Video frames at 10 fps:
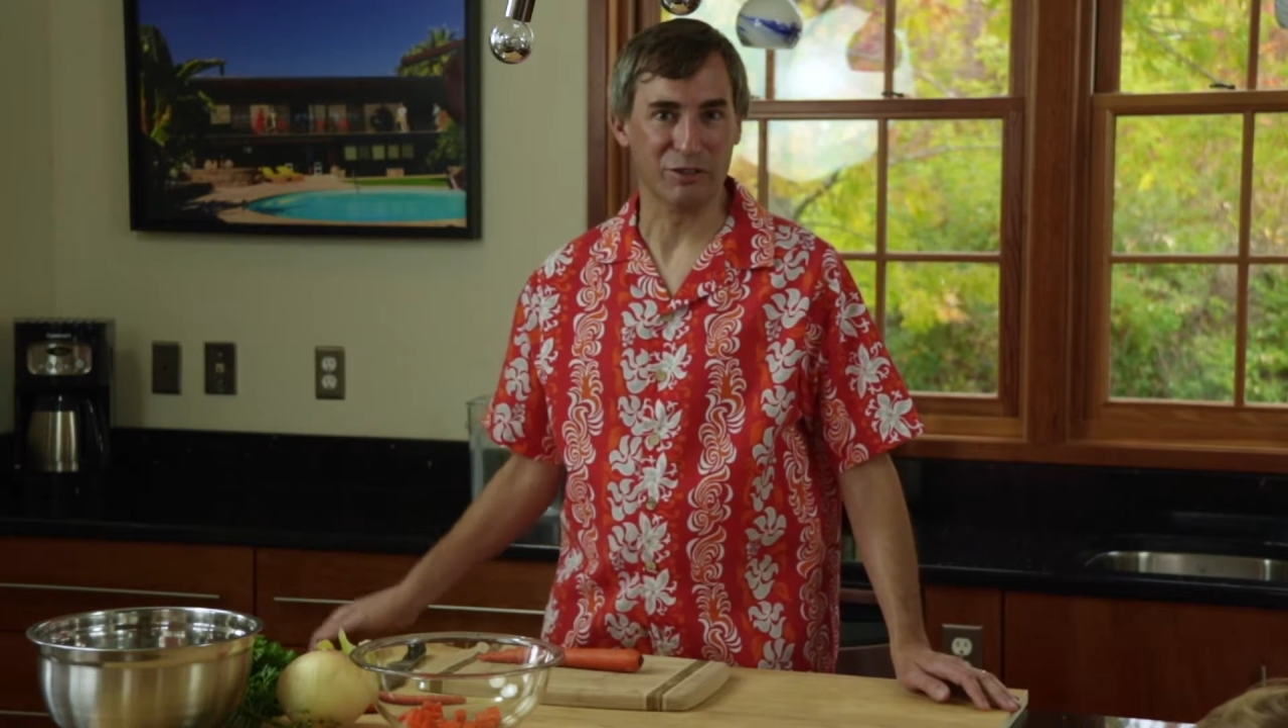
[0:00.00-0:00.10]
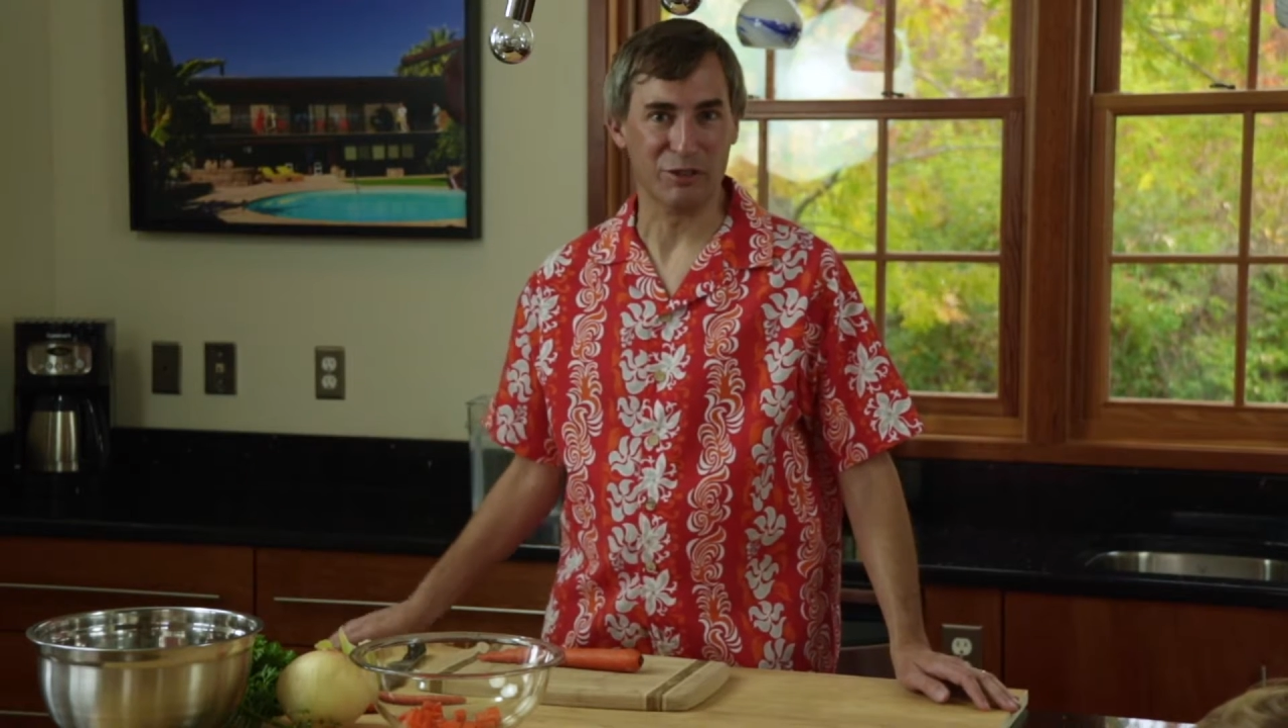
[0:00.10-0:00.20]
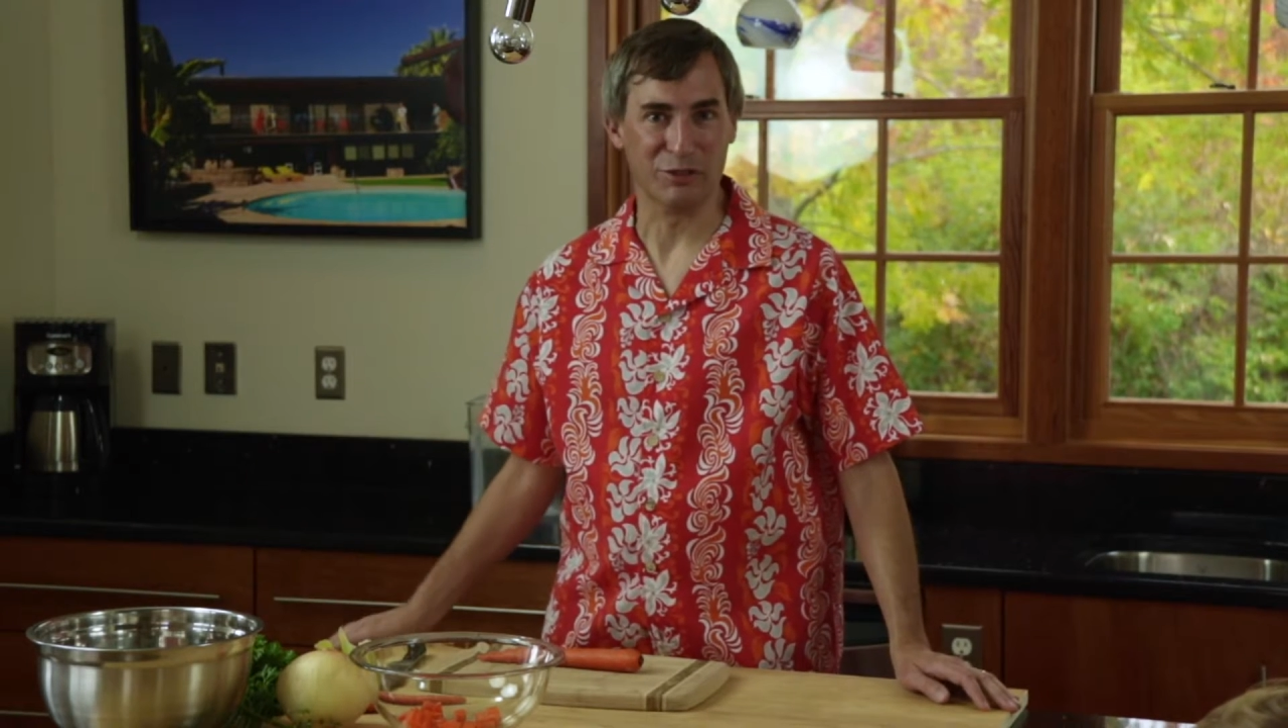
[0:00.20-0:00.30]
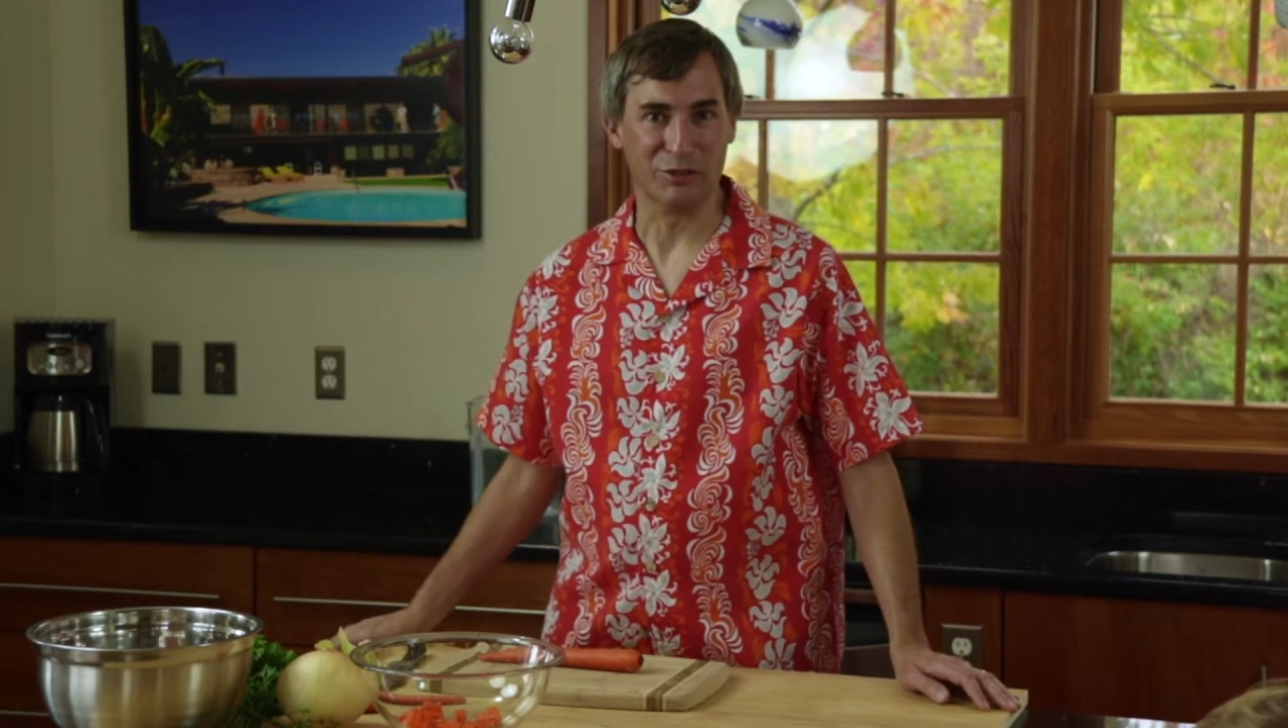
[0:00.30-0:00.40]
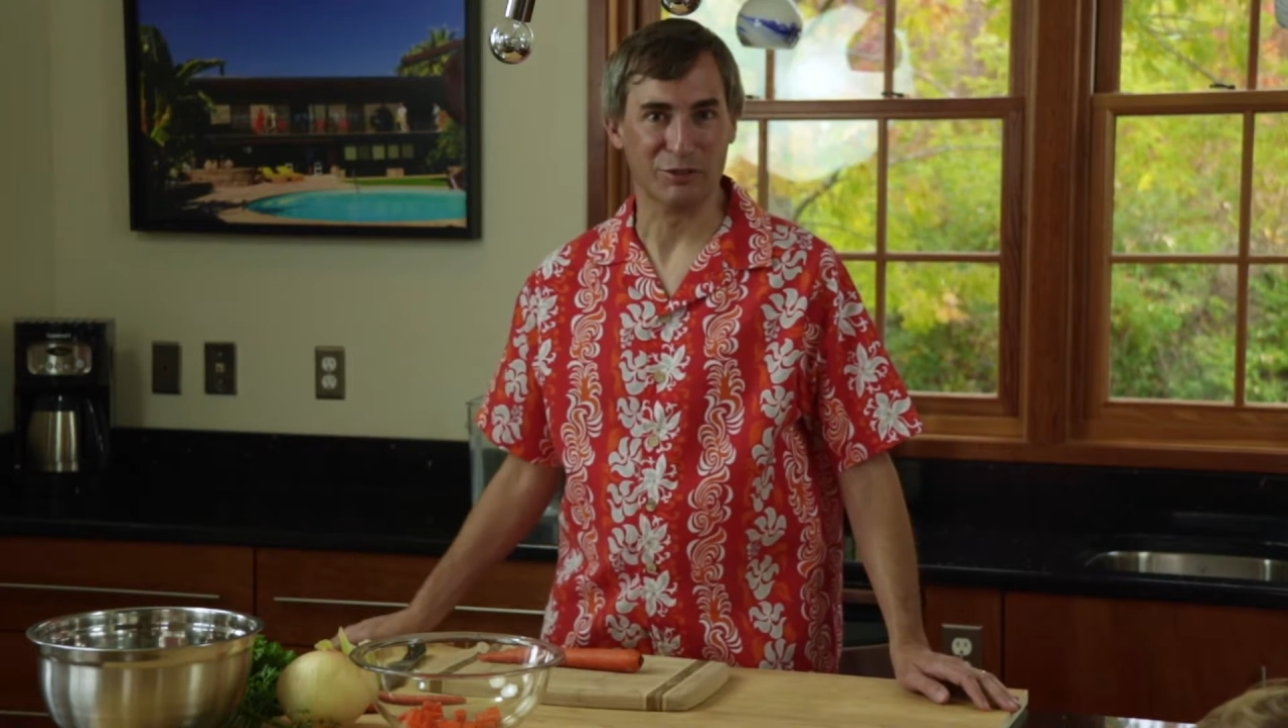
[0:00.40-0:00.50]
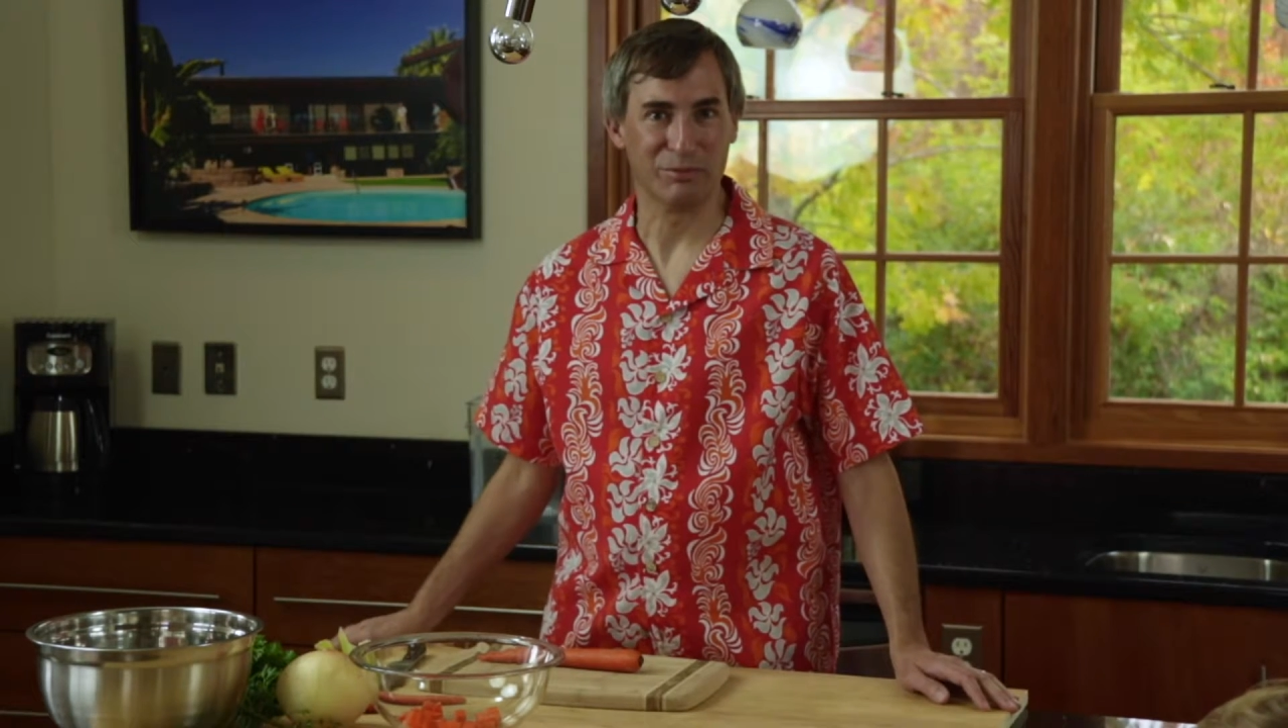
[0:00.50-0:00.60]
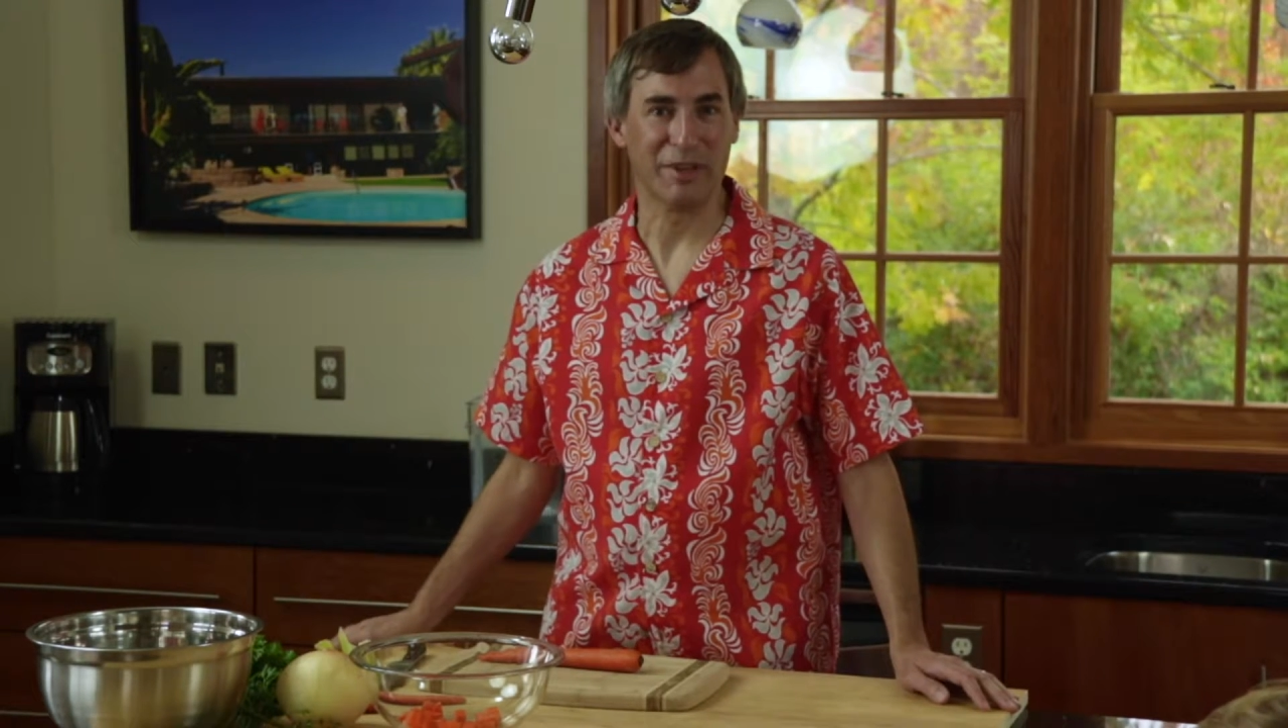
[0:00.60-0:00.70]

dishes.